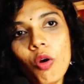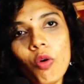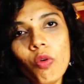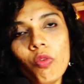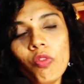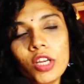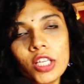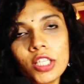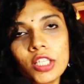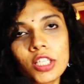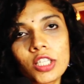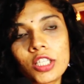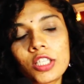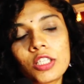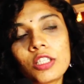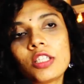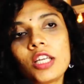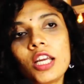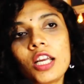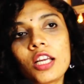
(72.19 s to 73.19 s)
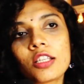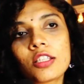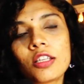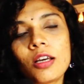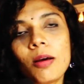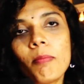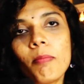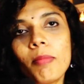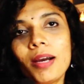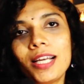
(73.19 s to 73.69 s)
which takes
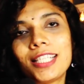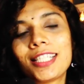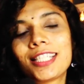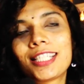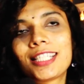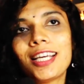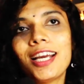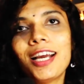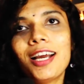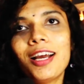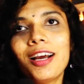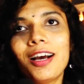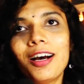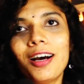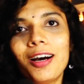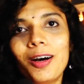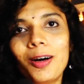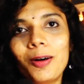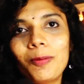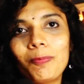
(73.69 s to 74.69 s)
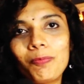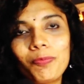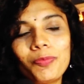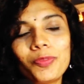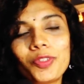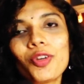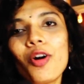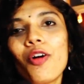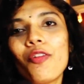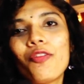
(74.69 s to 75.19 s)
a much
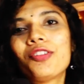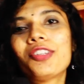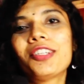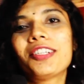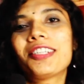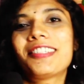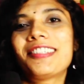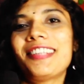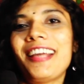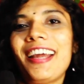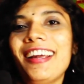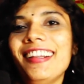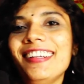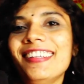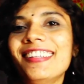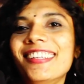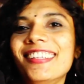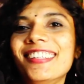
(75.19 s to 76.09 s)
softer stand.